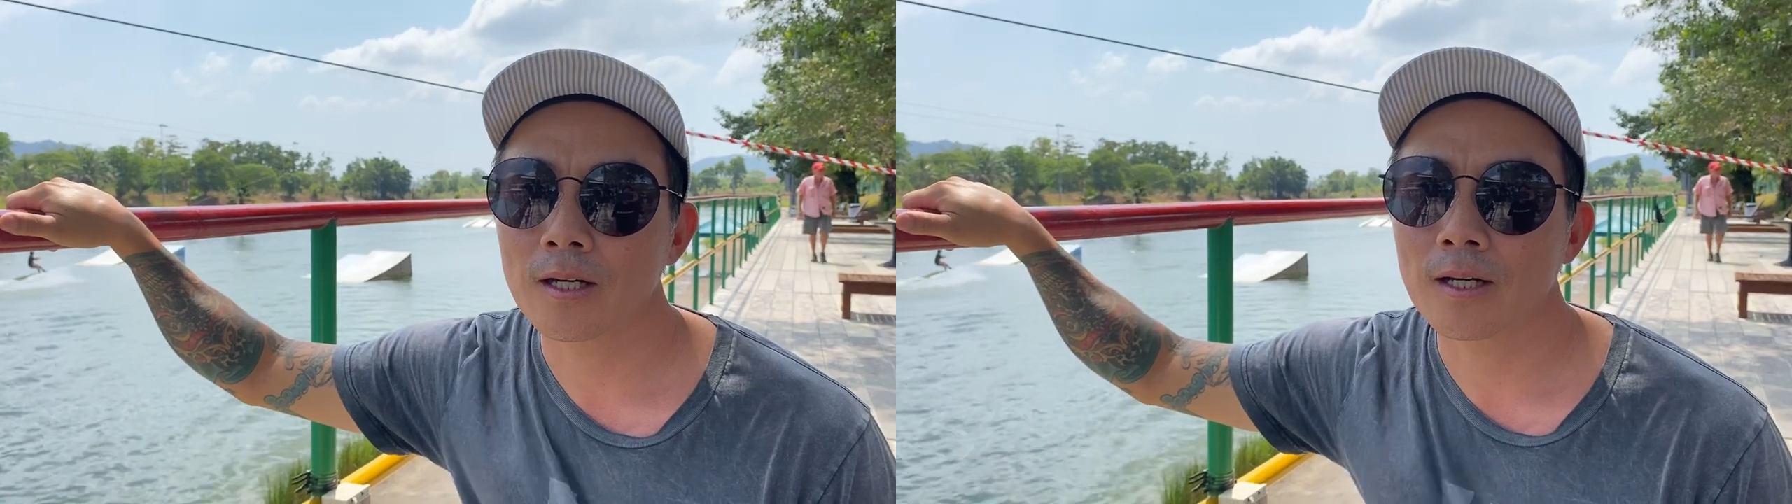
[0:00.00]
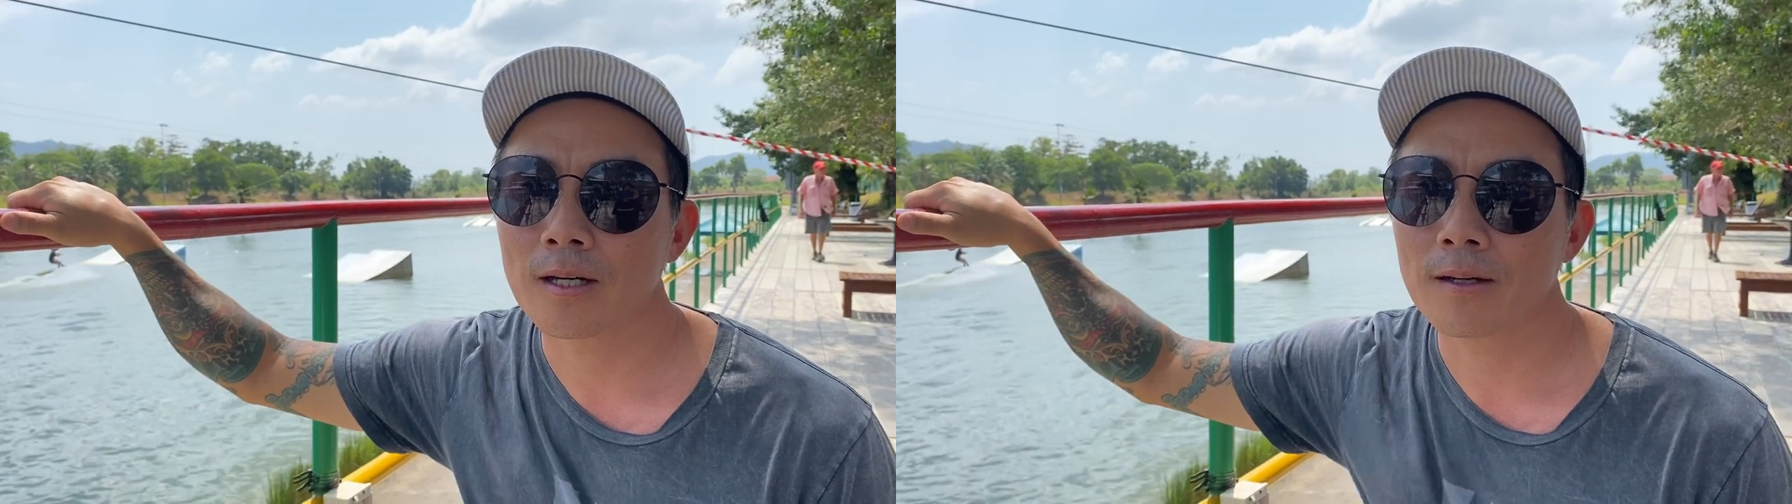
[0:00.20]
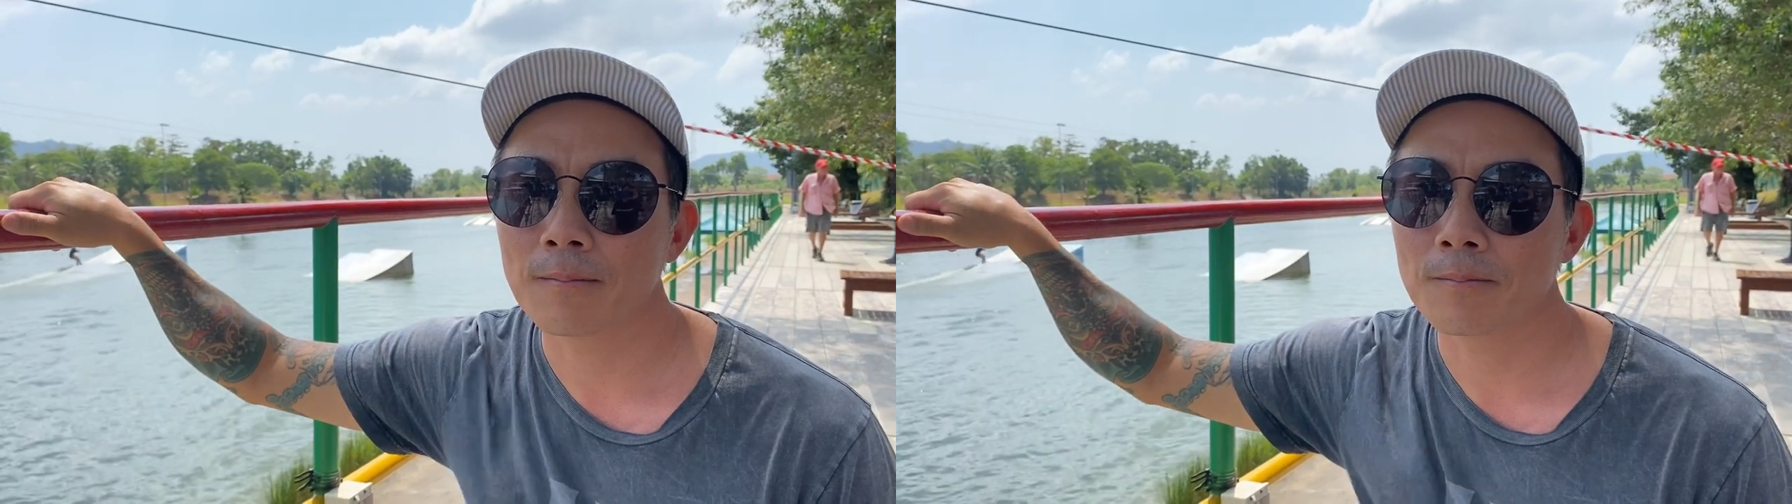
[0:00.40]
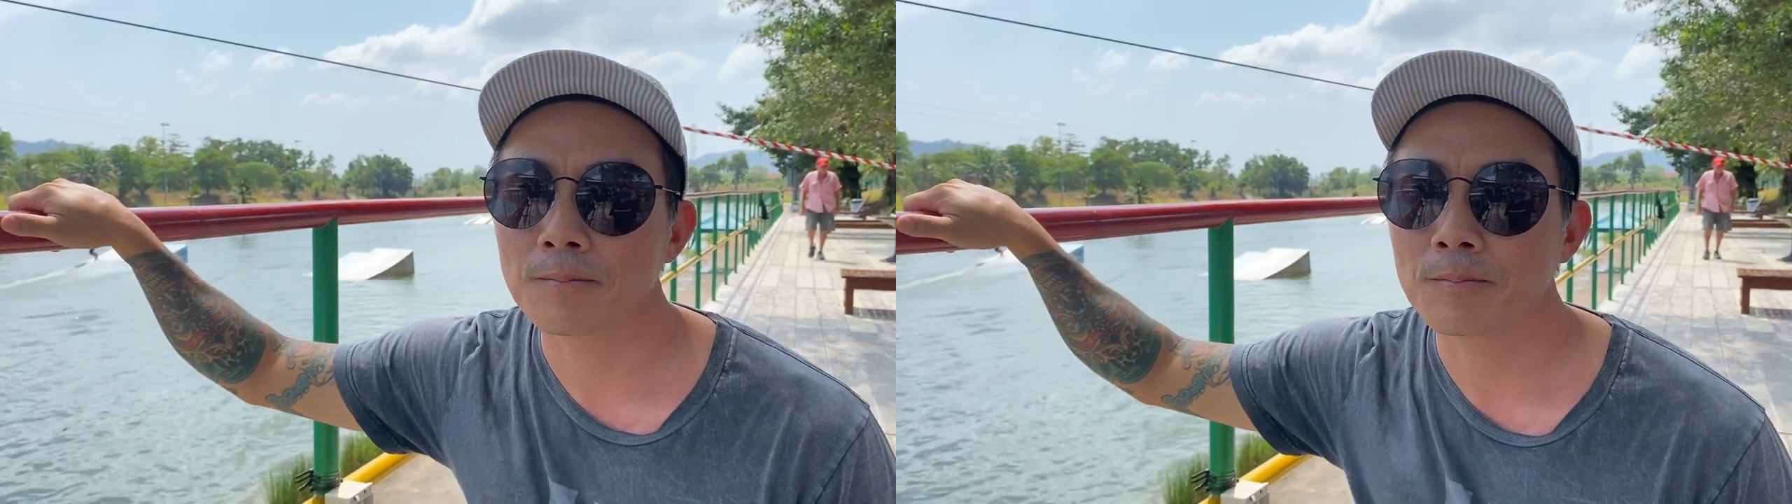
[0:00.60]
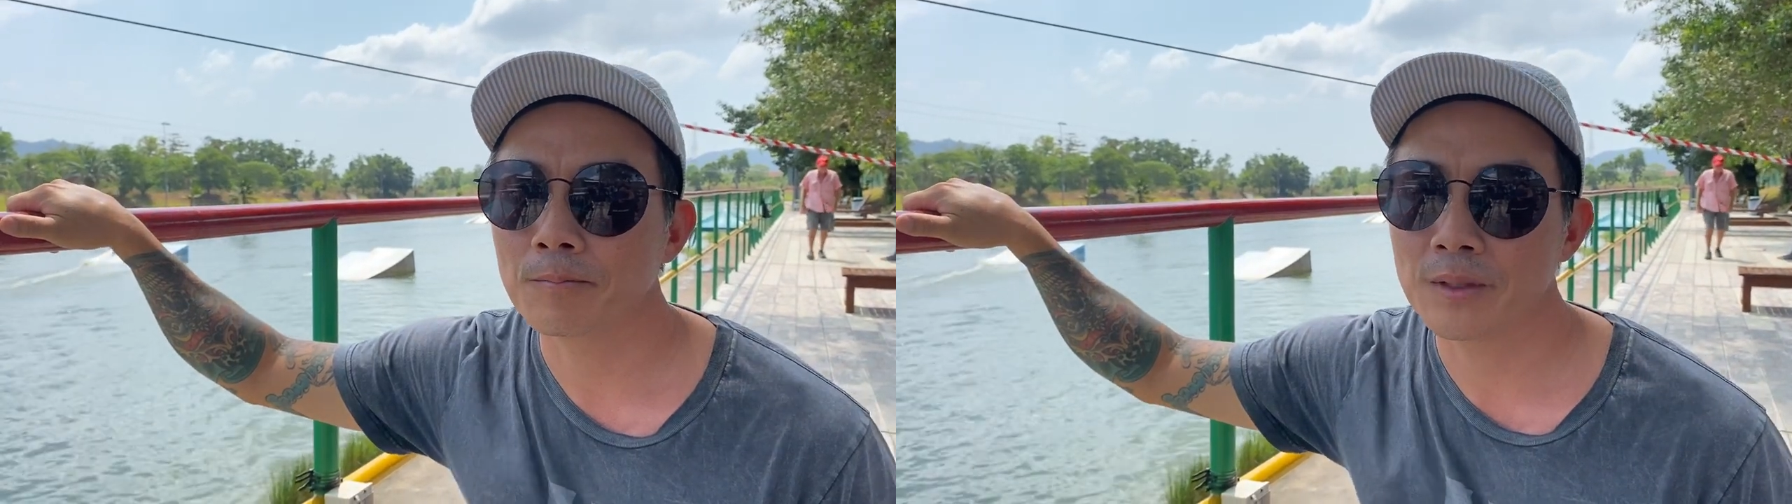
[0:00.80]
um,
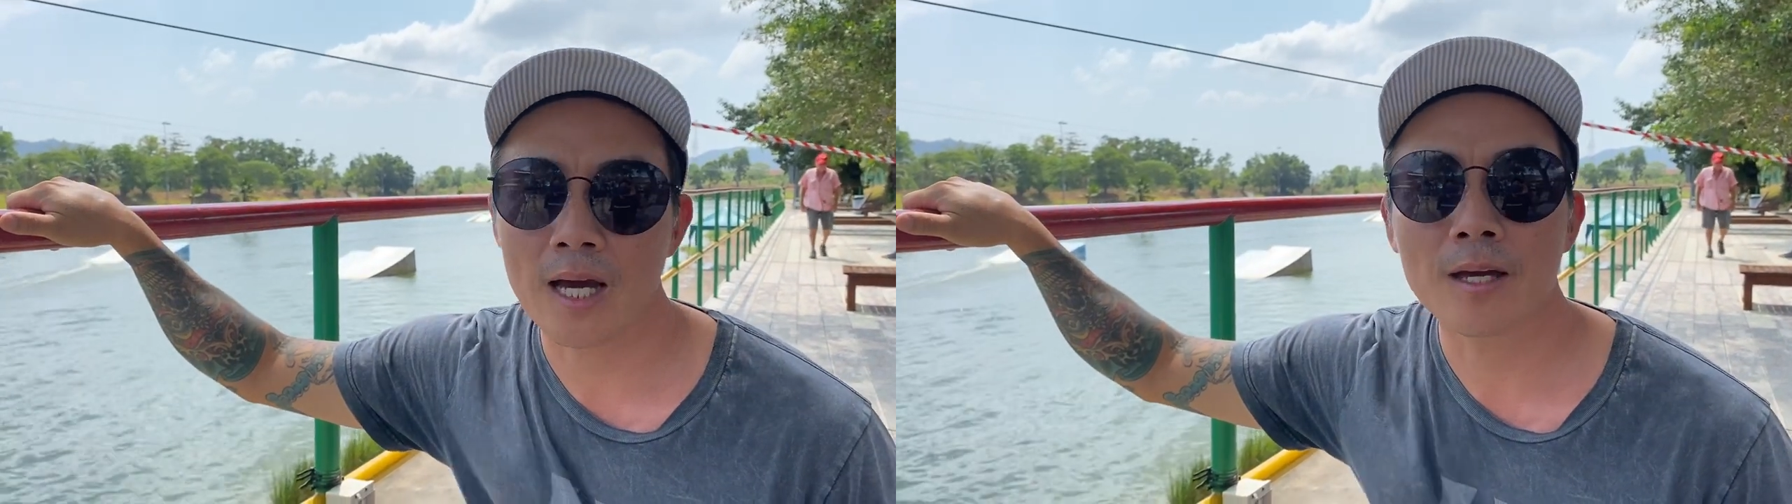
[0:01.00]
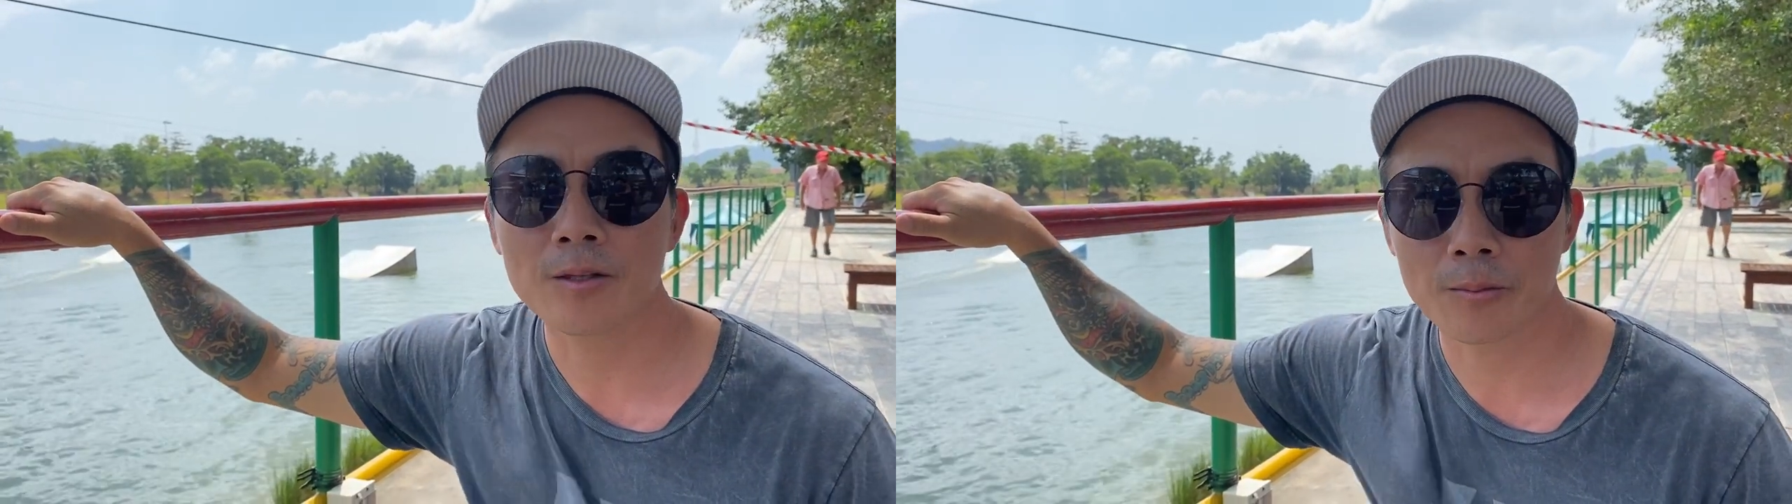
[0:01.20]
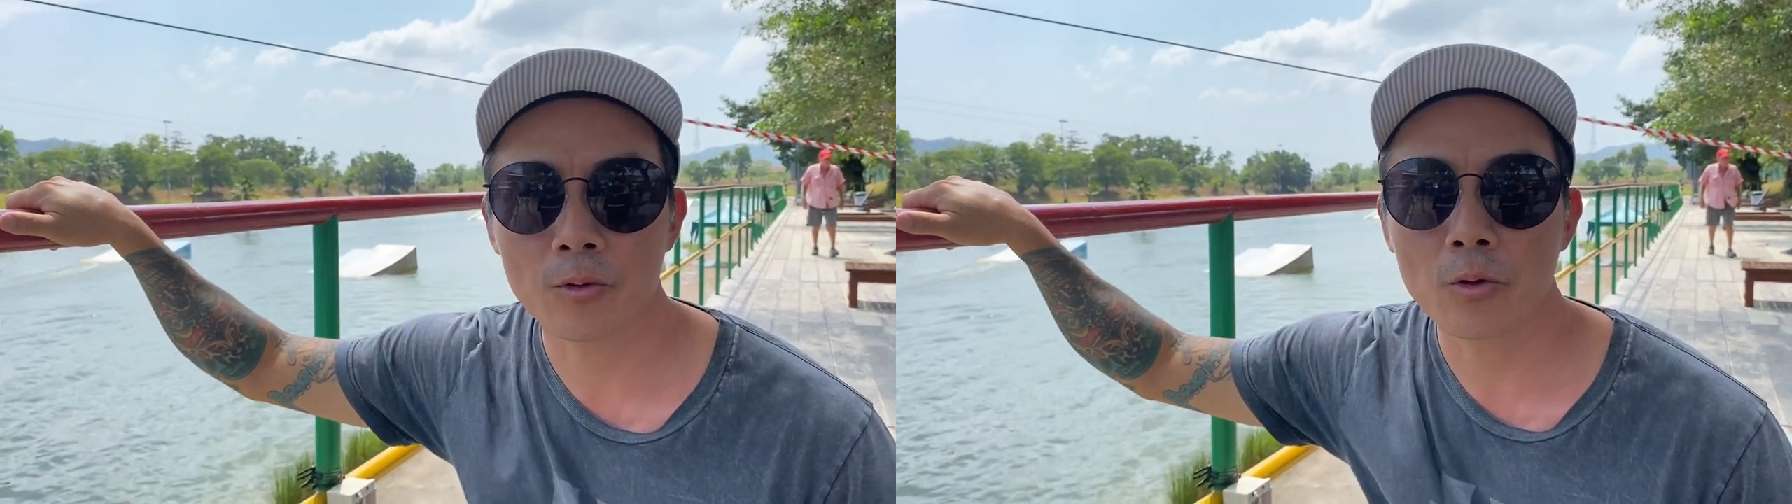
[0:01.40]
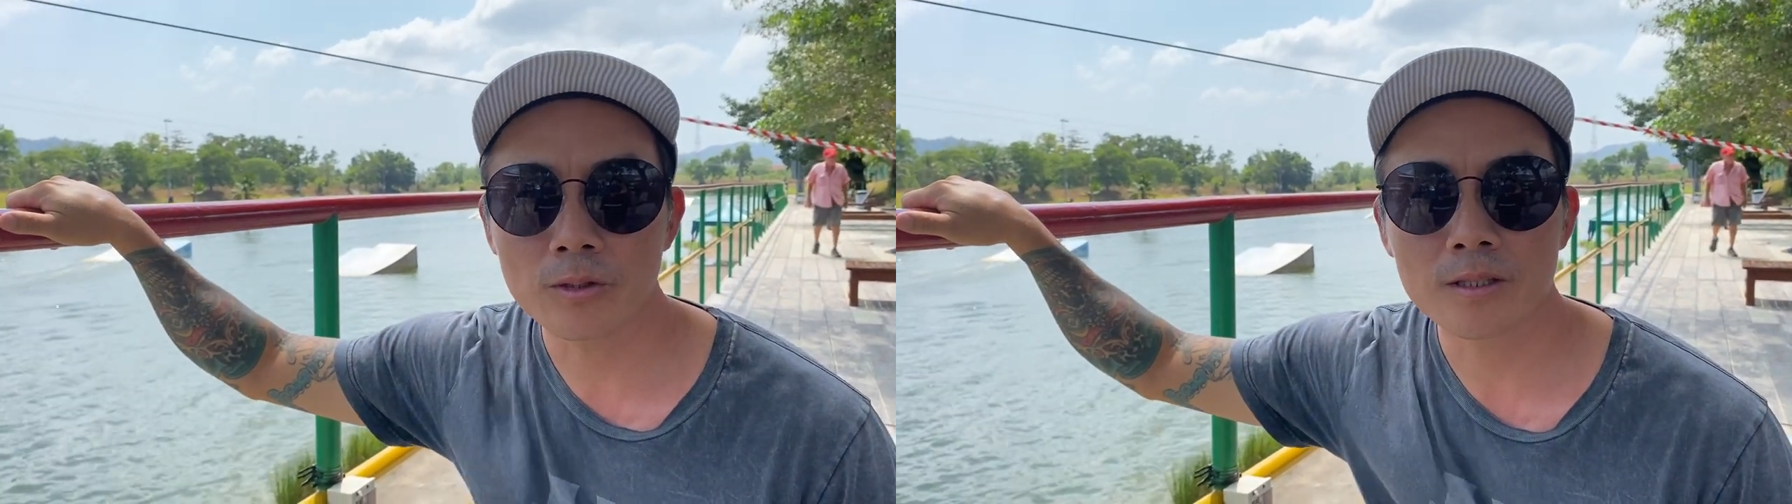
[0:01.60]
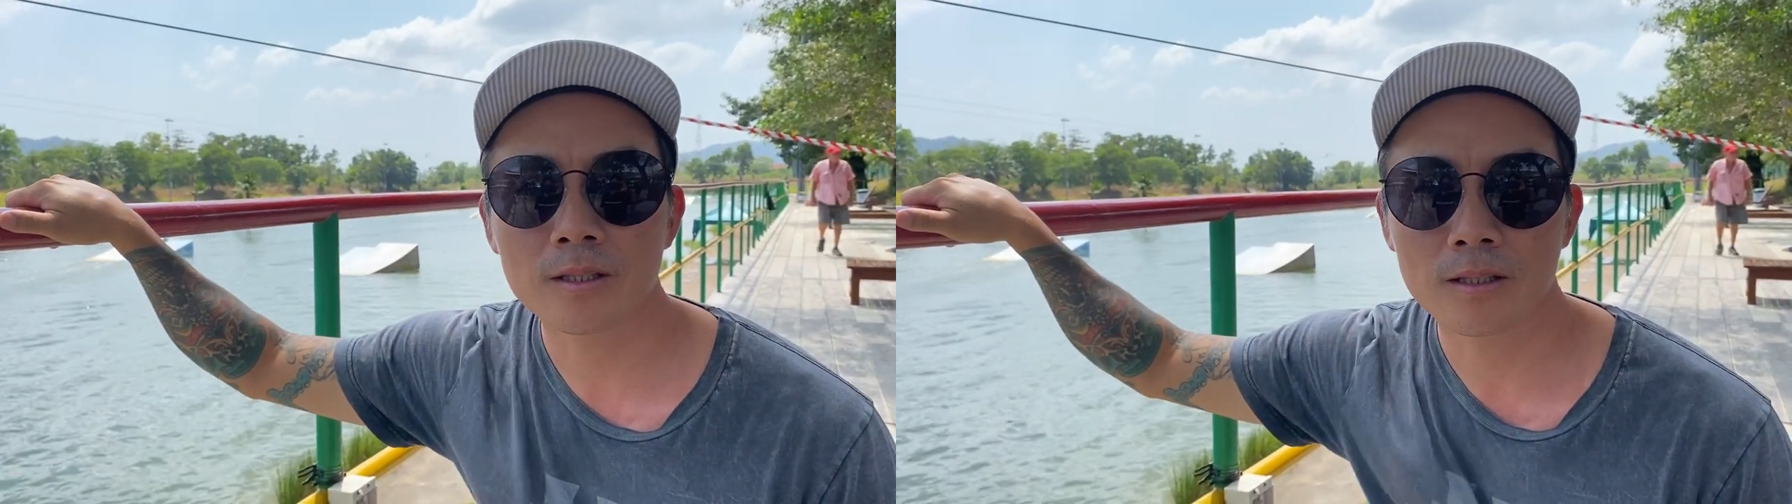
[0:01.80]
behind the boat